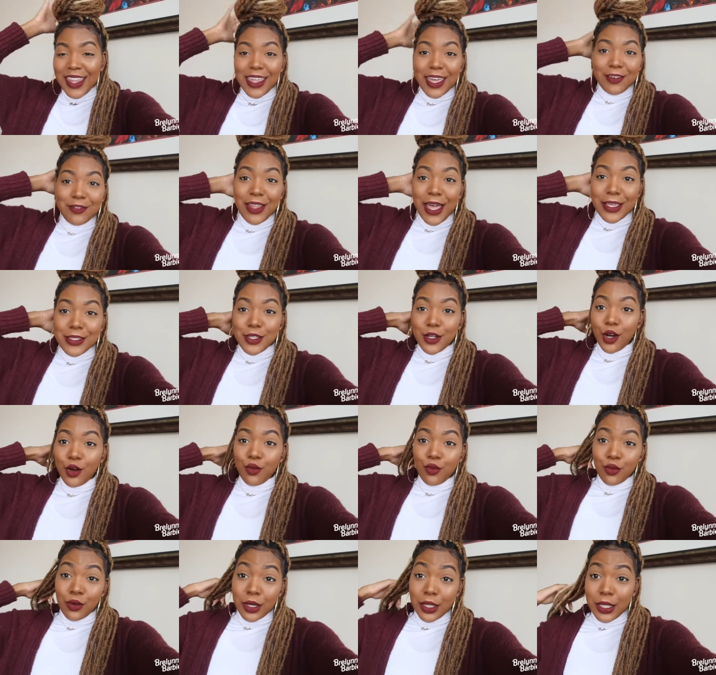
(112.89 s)
They've lasted a
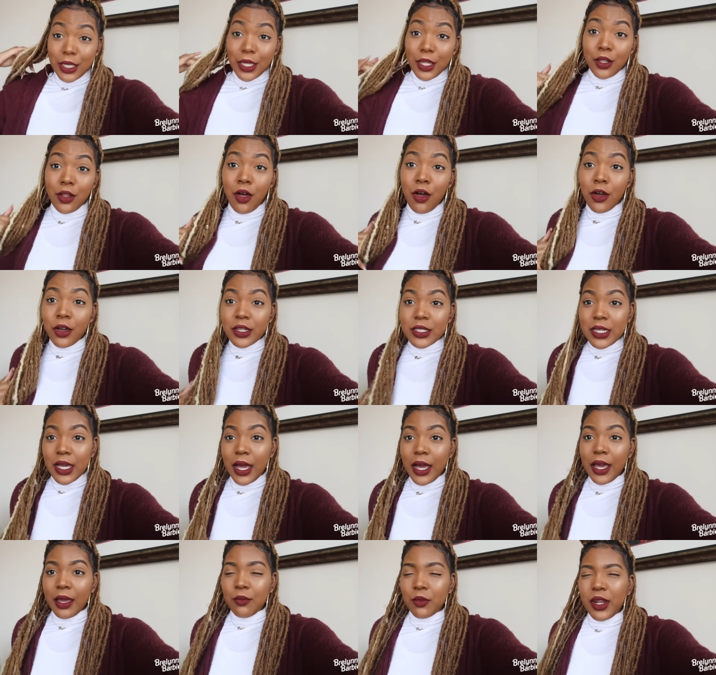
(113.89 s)
really long
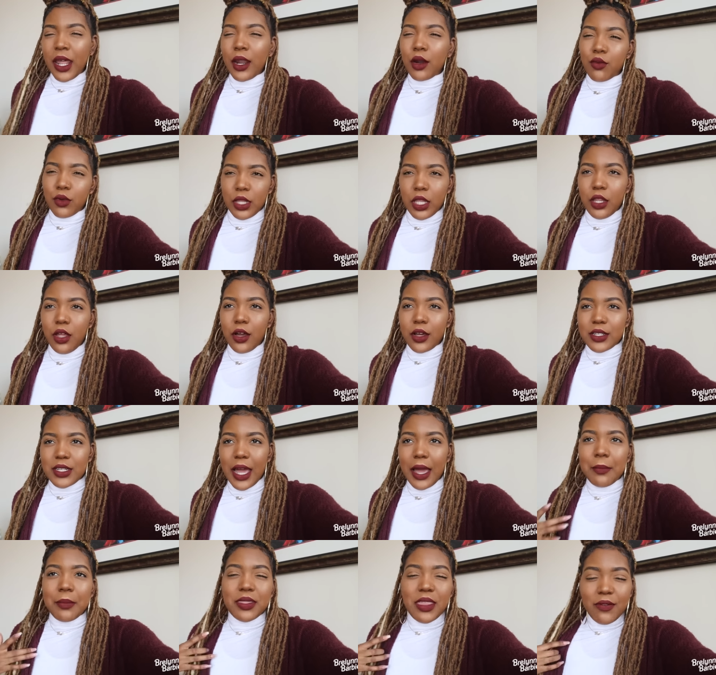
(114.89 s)
time. Well, not a really long
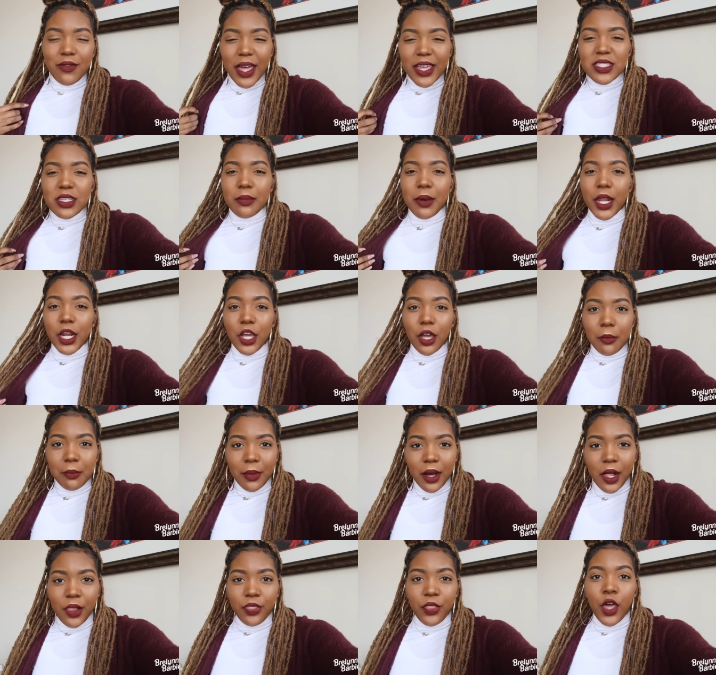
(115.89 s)
time, but they've lasted about a good
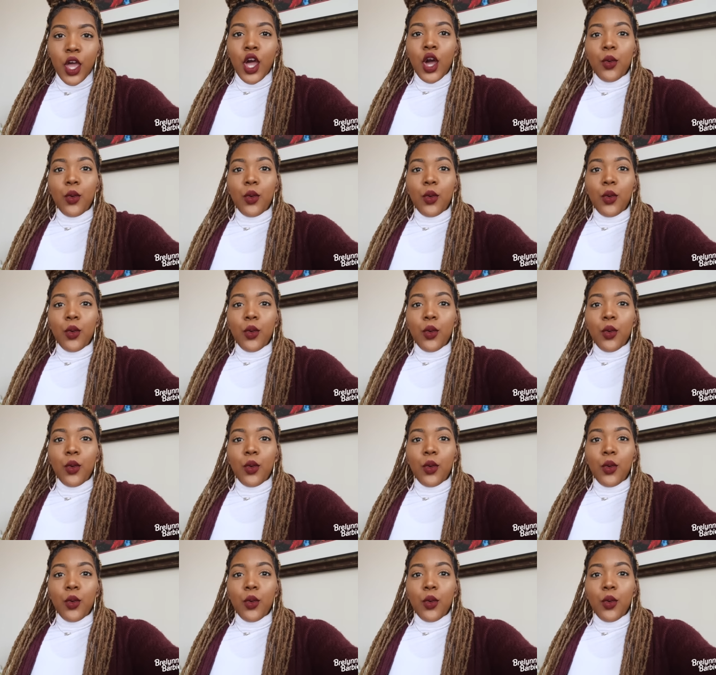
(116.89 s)
month,